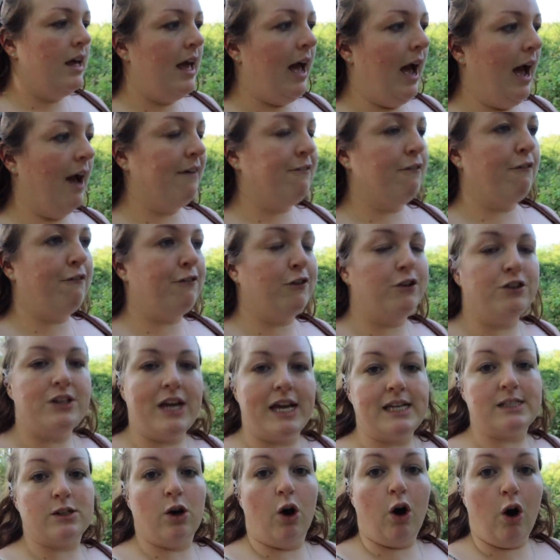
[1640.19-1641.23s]
have a few
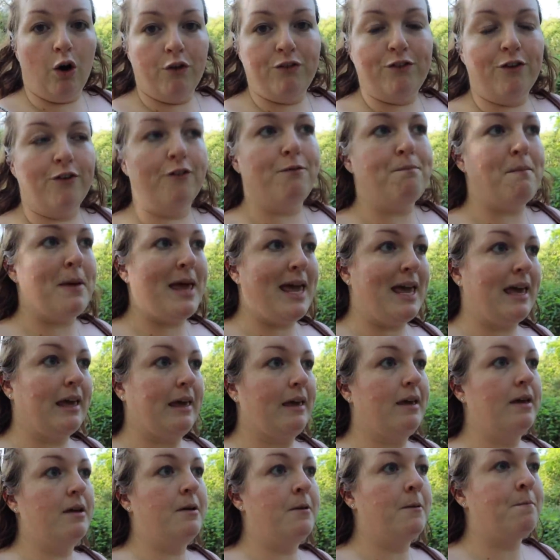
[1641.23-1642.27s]
days off of
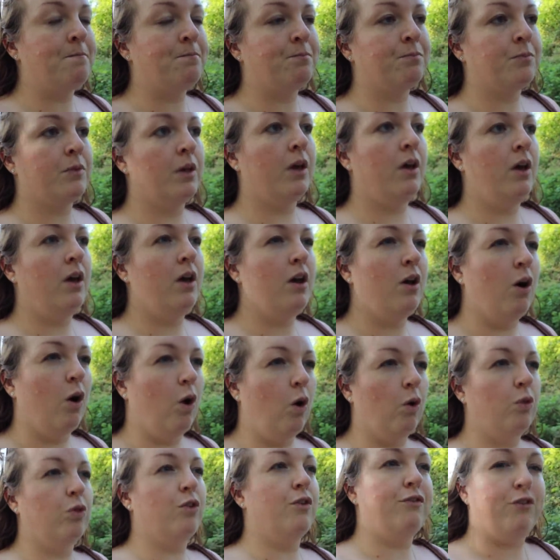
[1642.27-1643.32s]
being
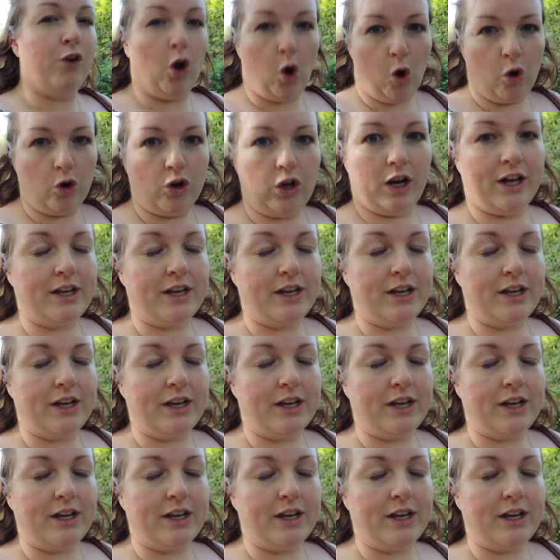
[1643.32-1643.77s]
on the vlog.